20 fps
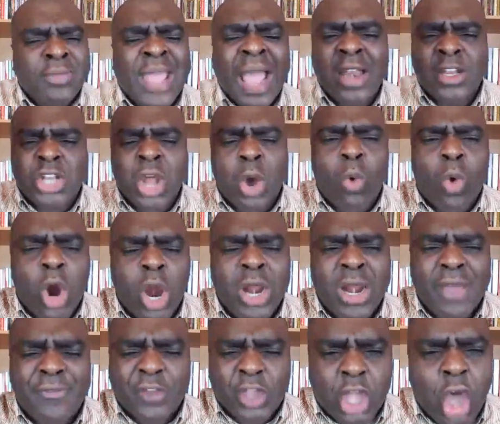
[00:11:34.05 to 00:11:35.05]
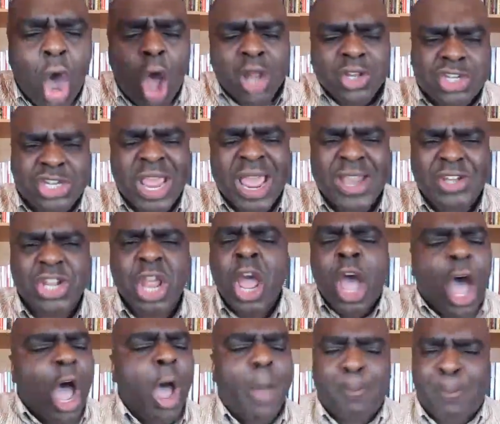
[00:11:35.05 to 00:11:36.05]
that the word of God says,
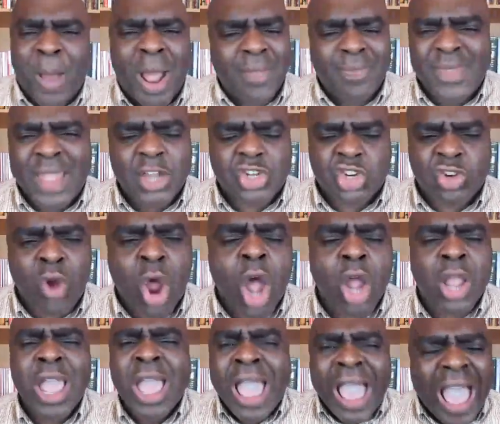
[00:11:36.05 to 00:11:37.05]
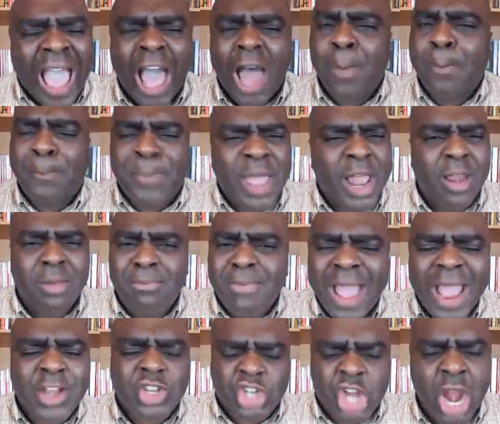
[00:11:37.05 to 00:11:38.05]
Upon this rock I'll build
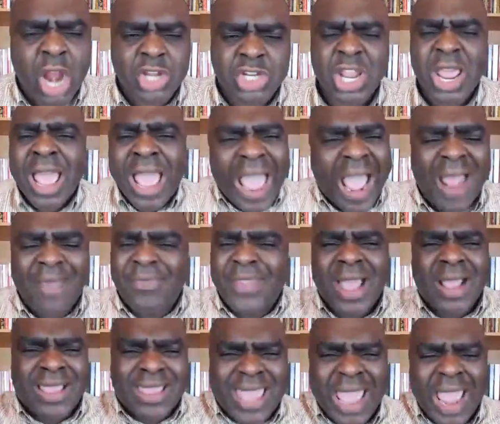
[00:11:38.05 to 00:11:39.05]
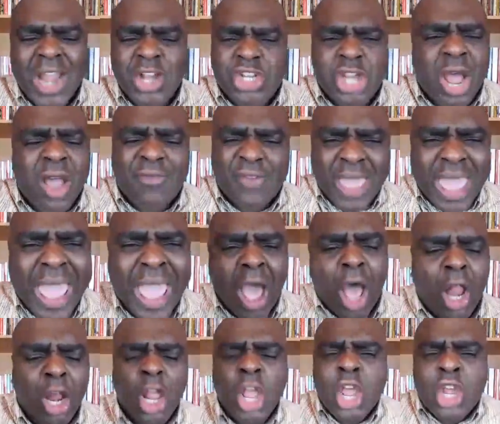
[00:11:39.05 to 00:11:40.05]
my church, and the gates of
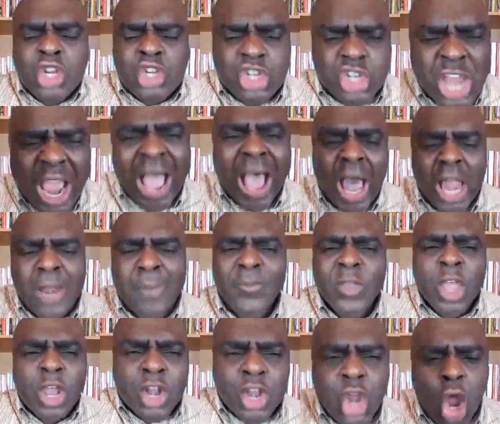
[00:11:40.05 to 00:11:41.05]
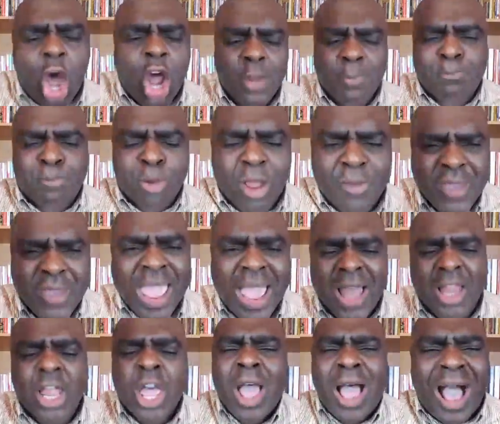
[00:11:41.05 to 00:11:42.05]
hell shall not
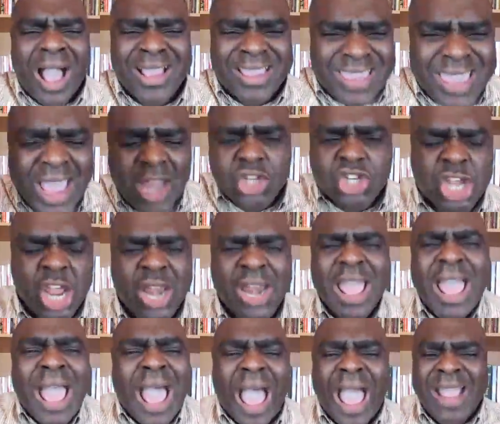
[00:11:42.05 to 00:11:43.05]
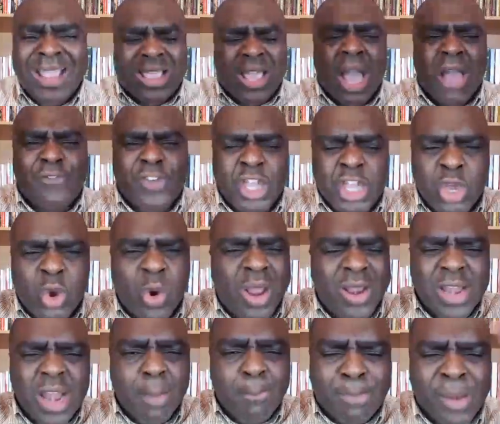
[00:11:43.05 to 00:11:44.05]
prevail against it. I cover you
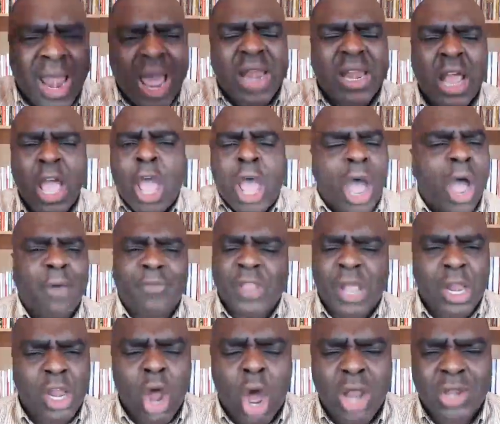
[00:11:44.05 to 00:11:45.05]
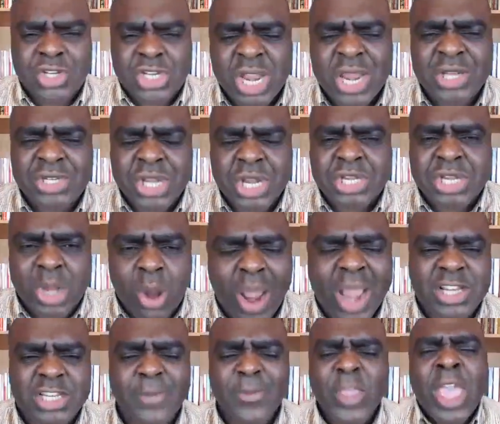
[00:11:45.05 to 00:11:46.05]
in the blood of the Lord Jesus
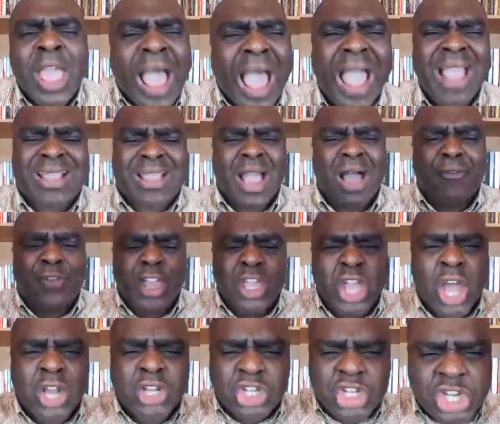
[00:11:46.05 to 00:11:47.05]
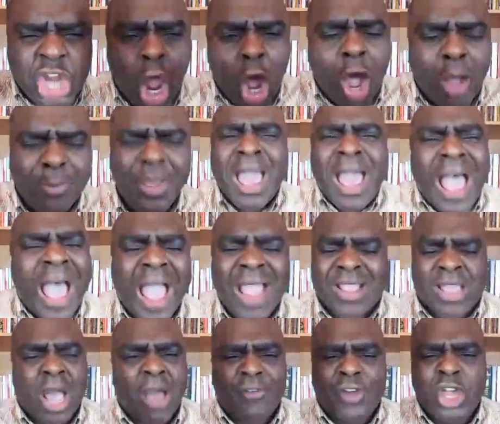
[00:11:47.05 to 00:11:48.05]
Christ. I cover your job.
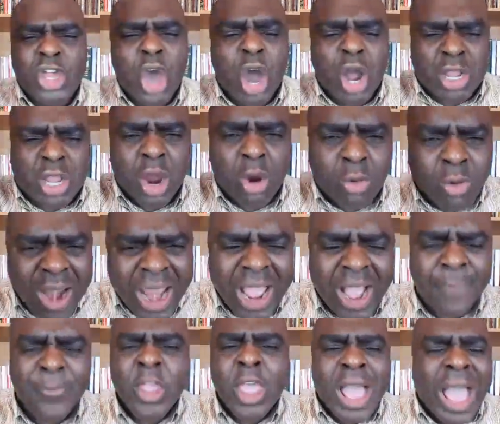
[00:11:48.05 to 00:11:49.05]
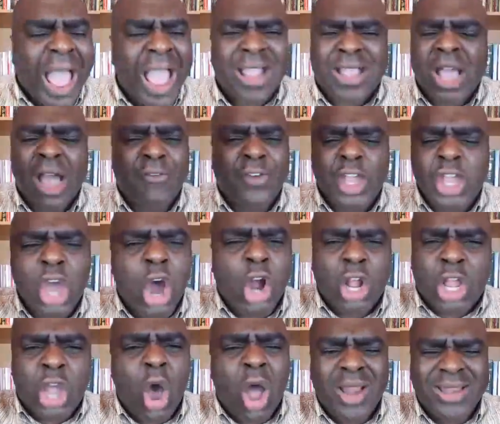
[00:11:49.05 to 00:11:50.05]
I cover your career. I cover your
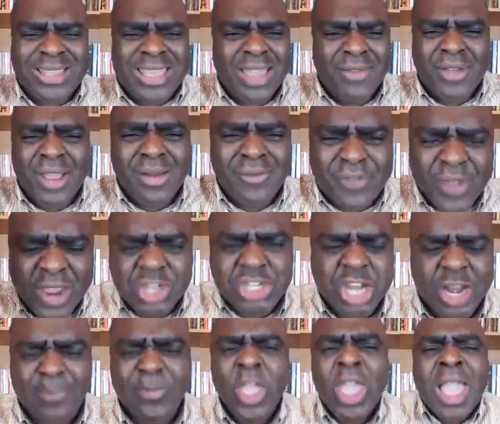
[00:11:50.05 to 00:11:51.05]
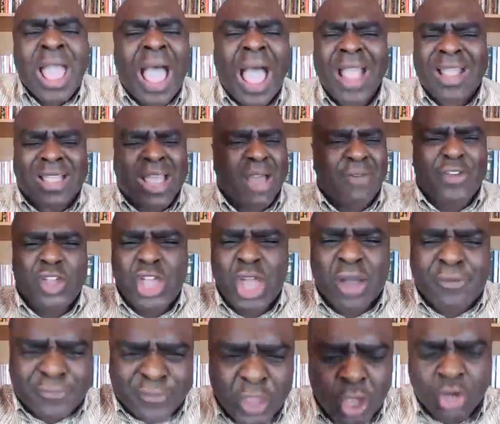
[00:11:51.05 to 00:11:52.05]
God given vision. I cover
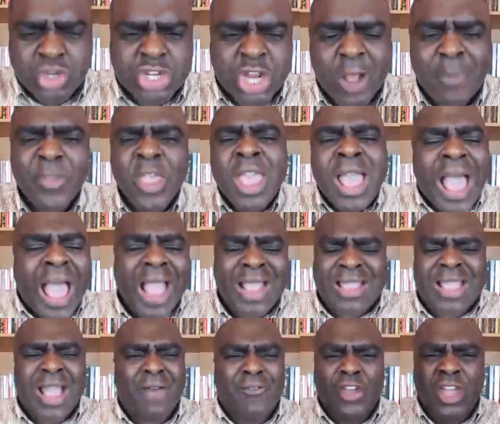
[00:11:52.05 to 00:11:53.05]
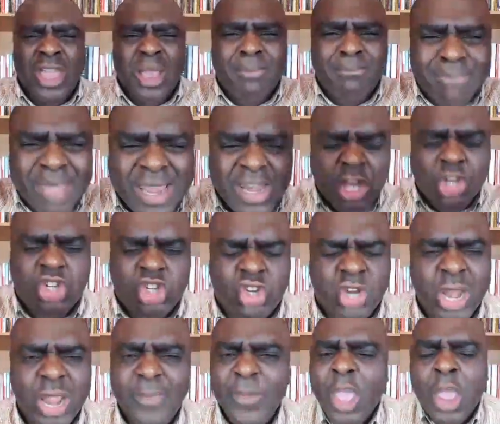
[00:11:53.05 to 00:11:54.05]
your future. I cover your
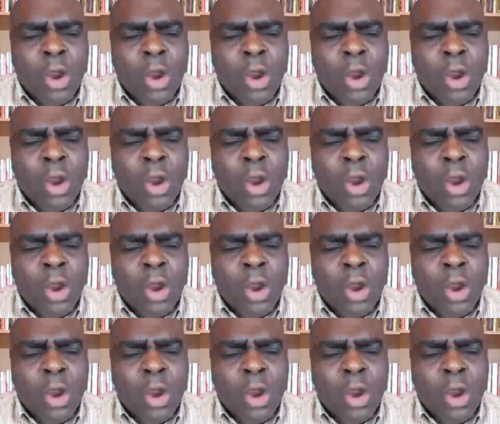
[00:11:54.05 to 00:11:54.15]
ministry